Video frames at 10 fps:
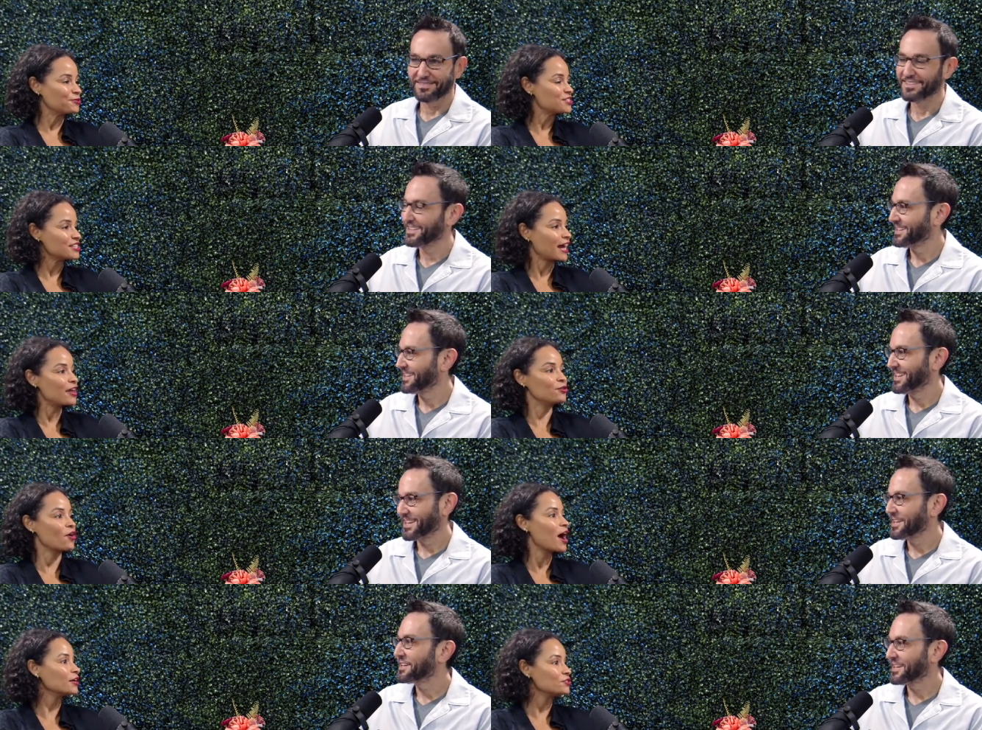Speaker 1: And she's like, I don't know
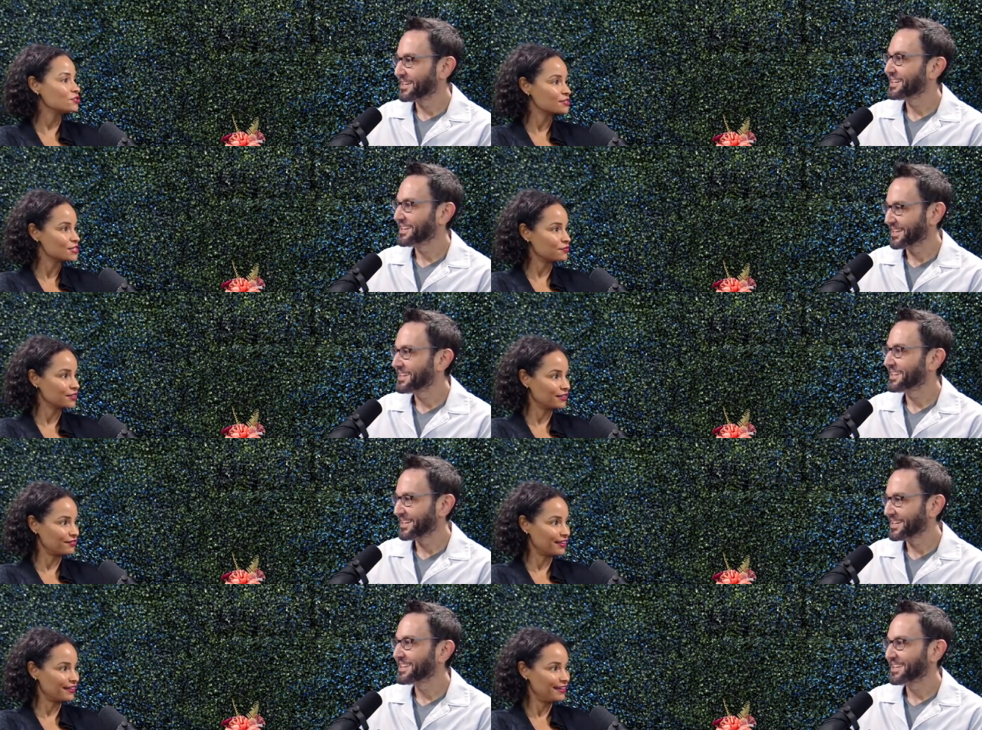how you do this for a
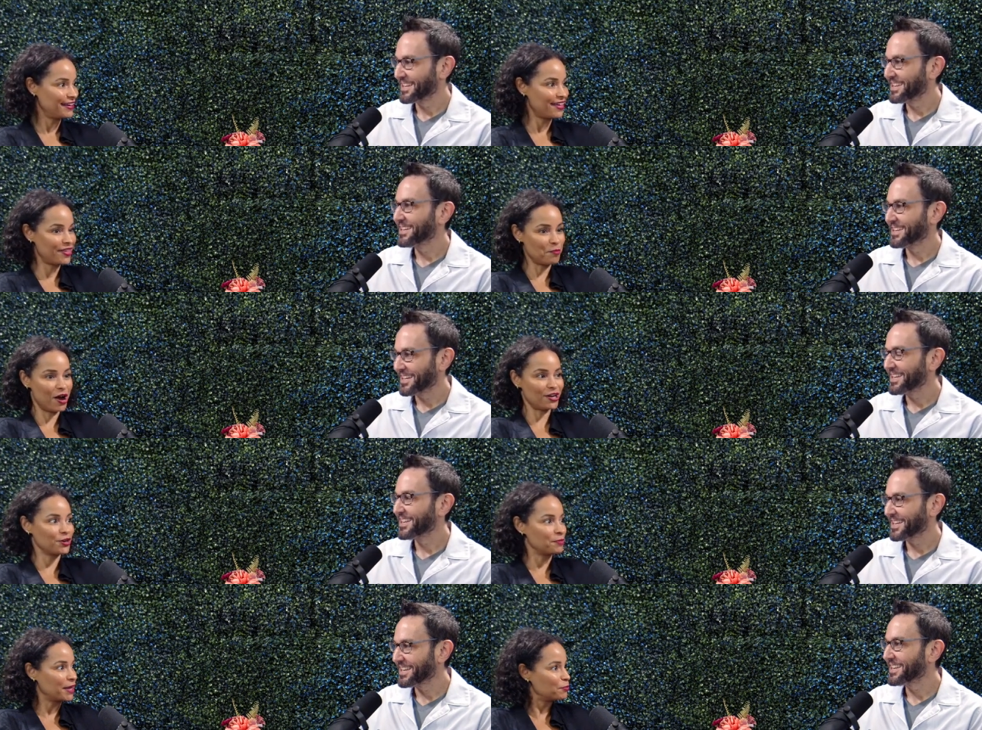living. And then, mind
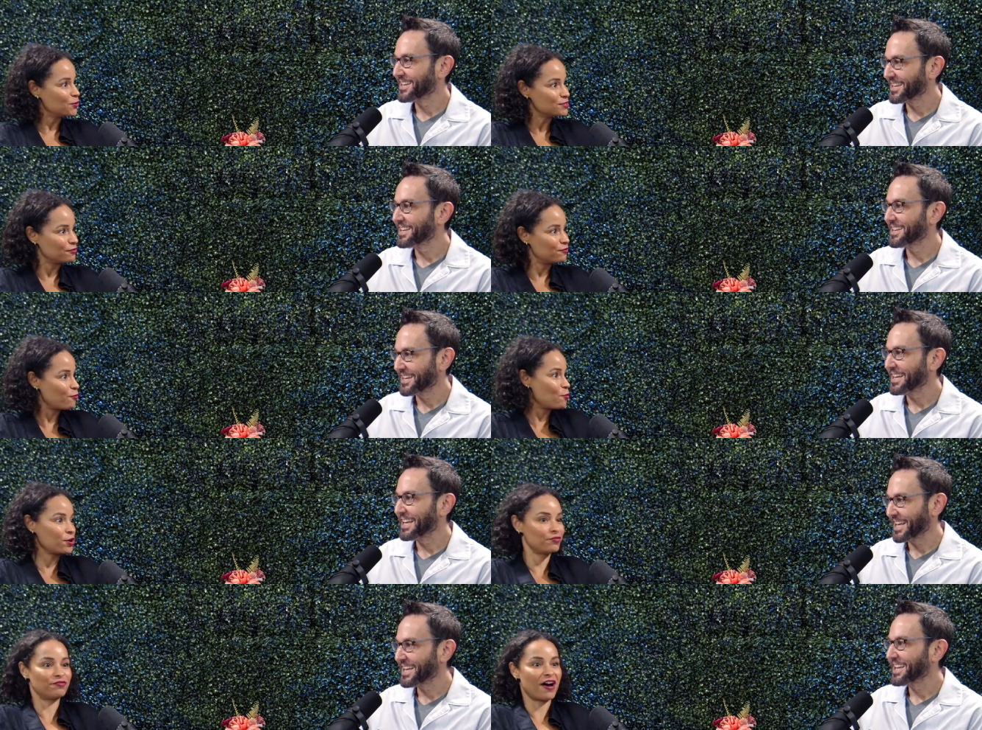you, I'm like posting
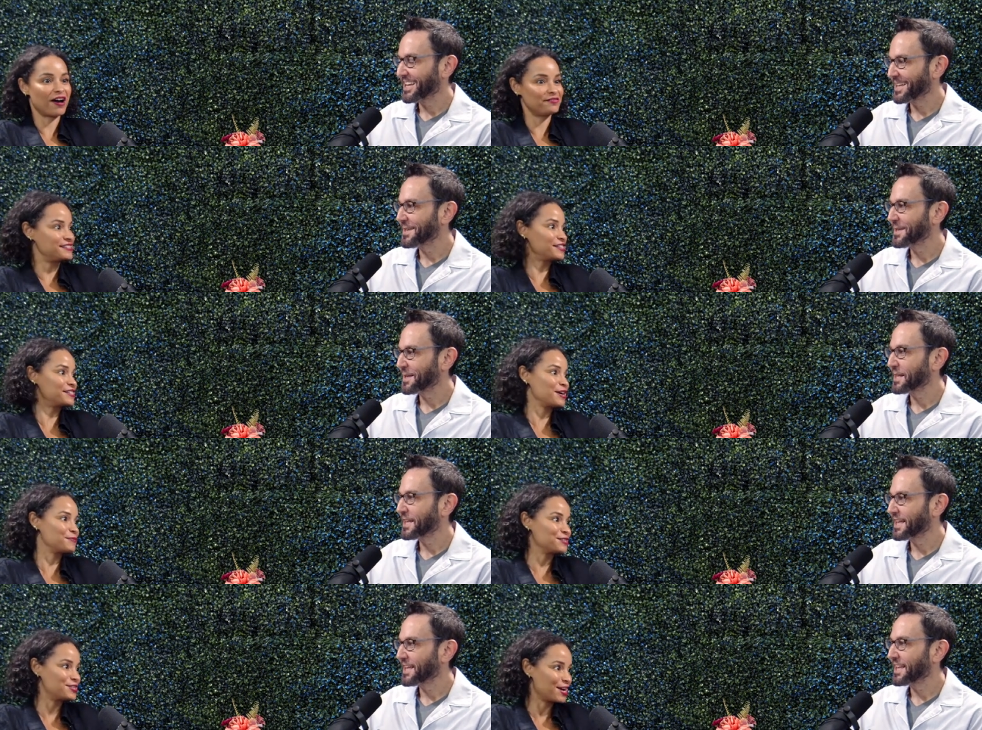four, five, six
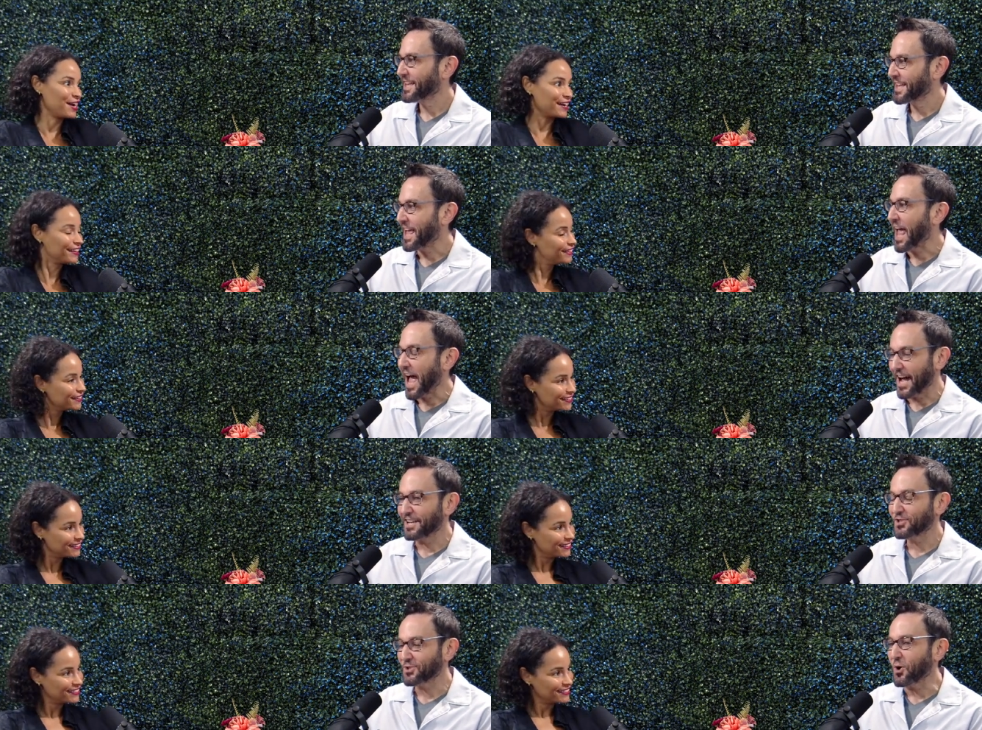times a day.
Speaker 2: I
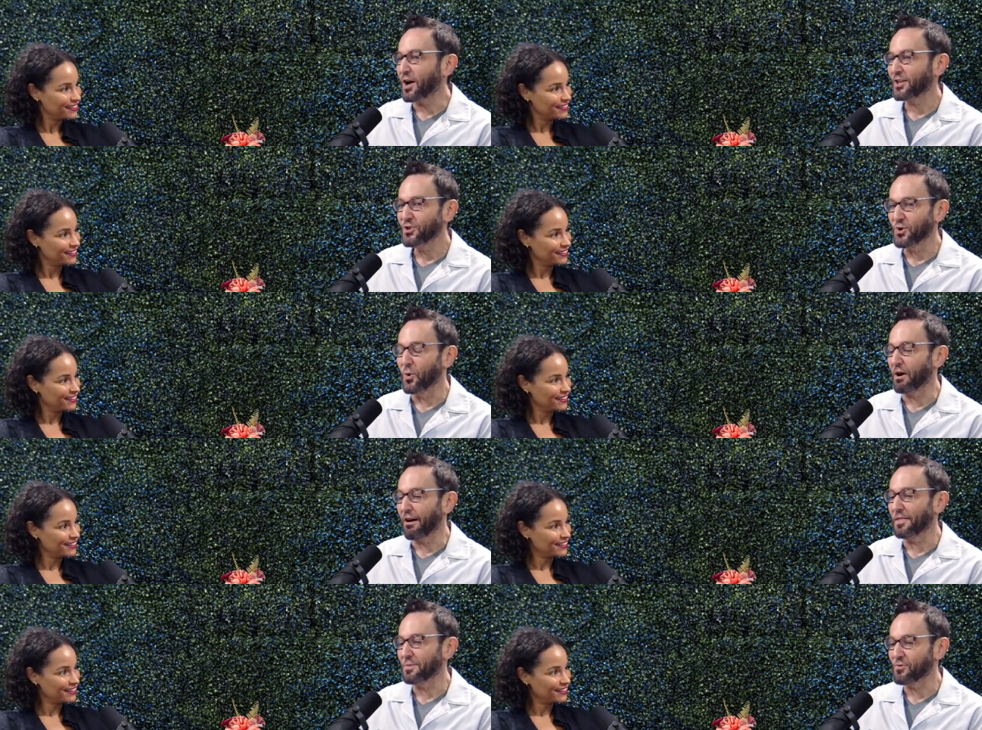saw
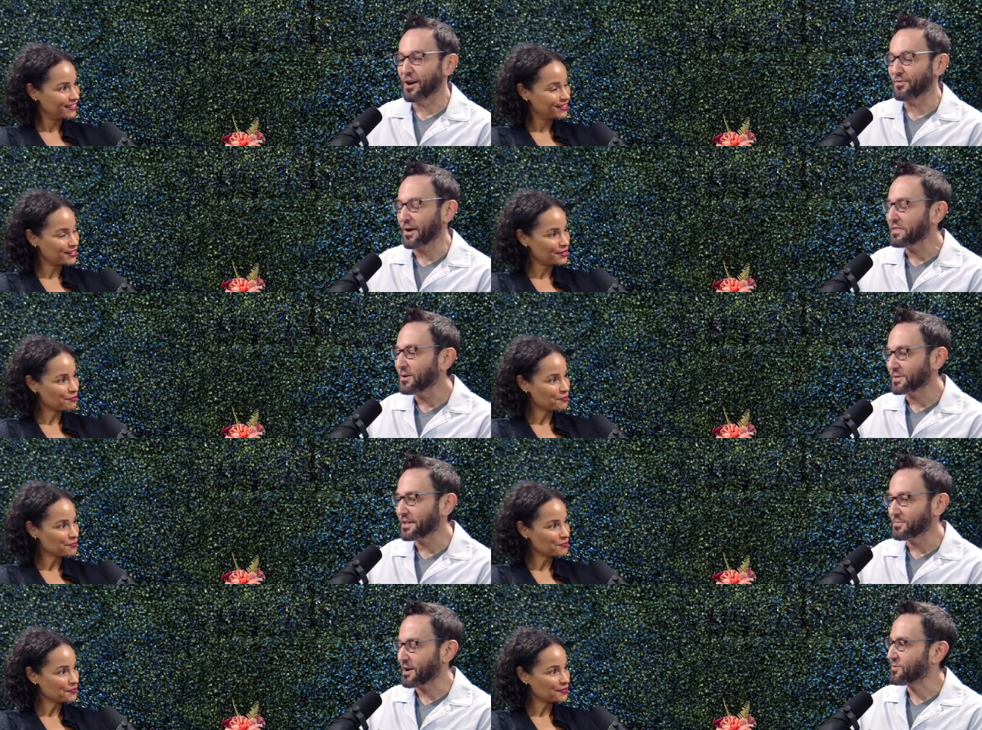your on the Bravo. I think it was on
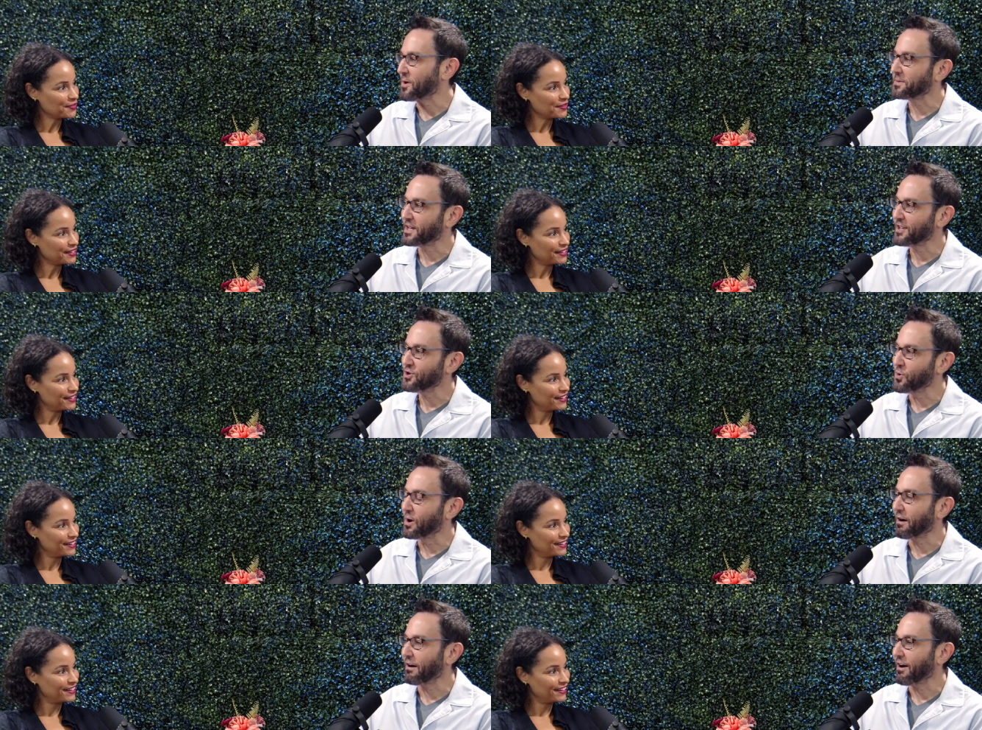the Bravo website.
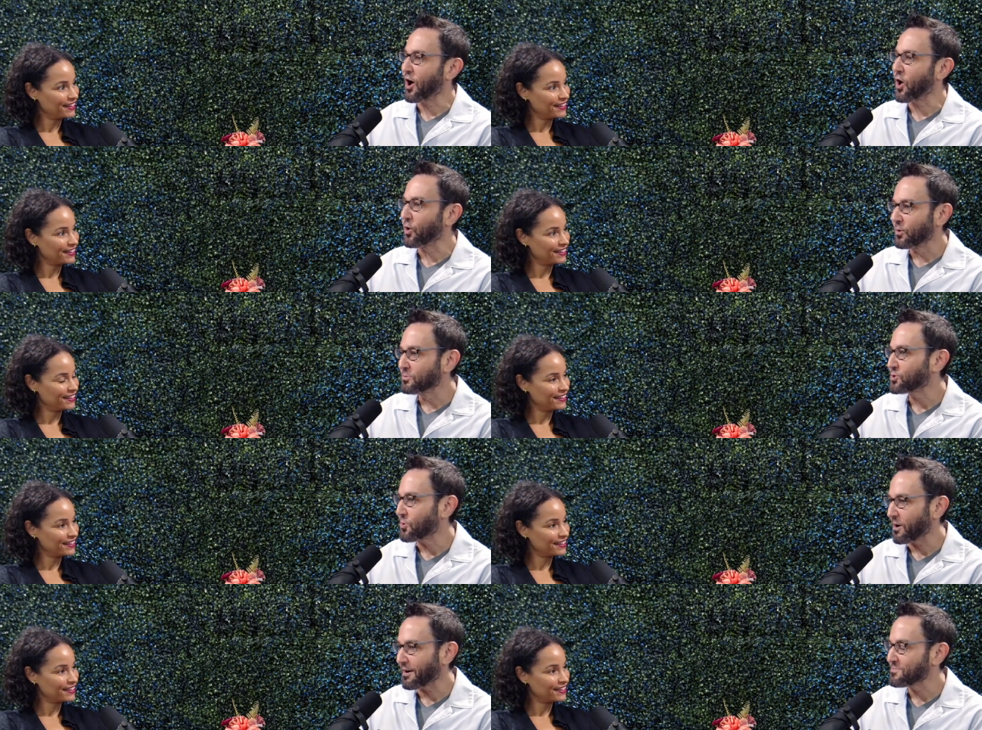Your home
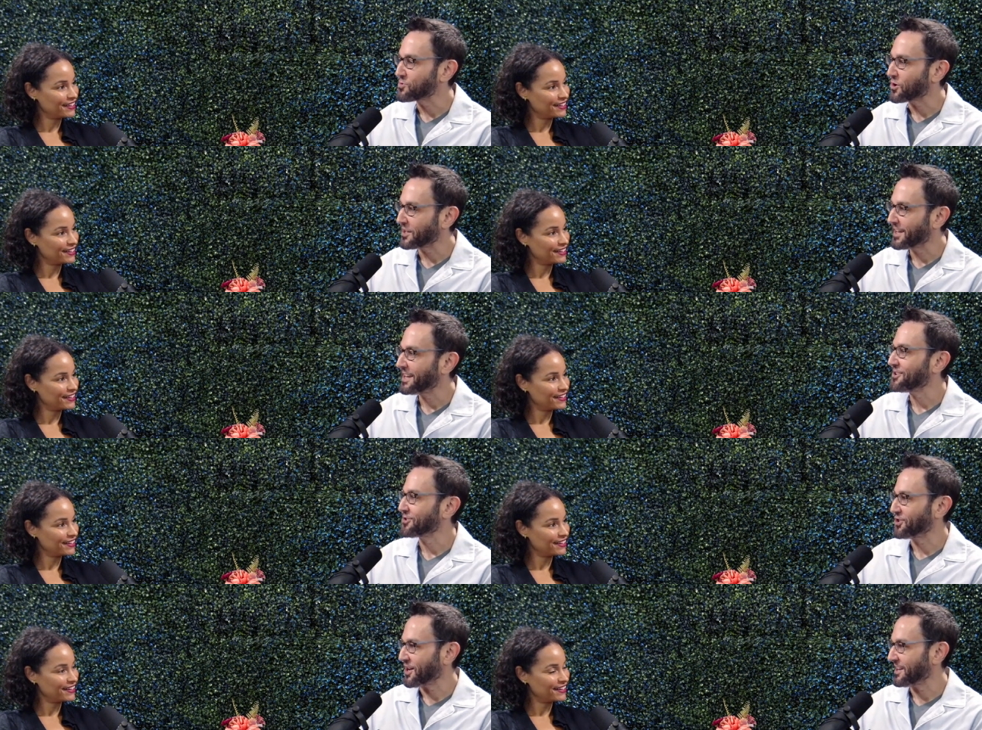tour in Brooklyn and your
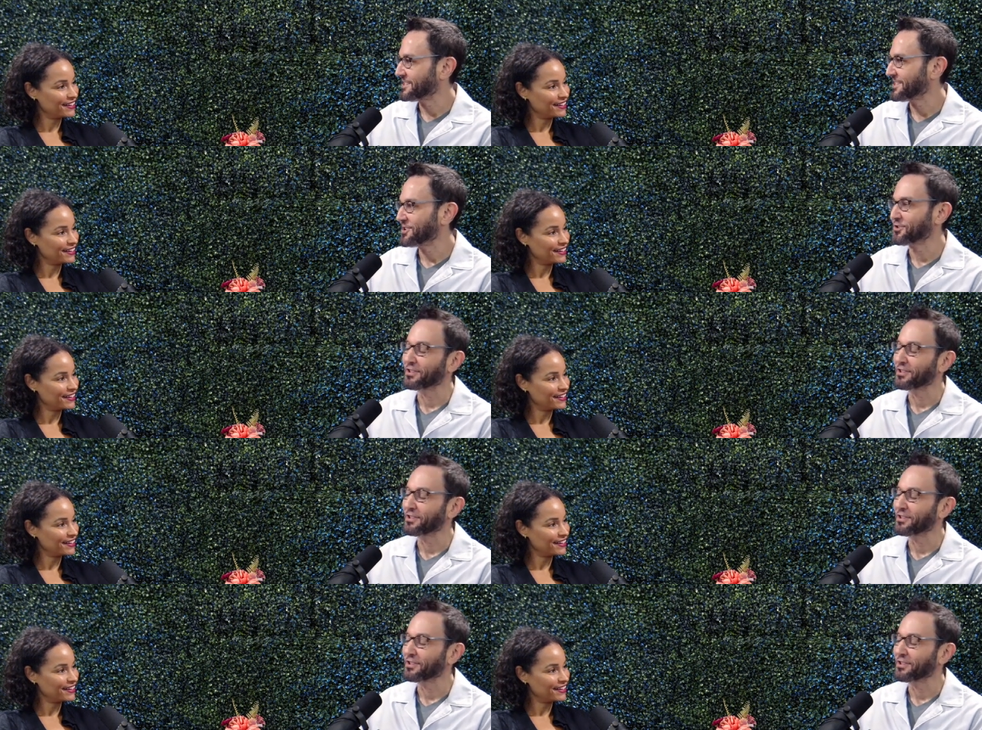closet, and you're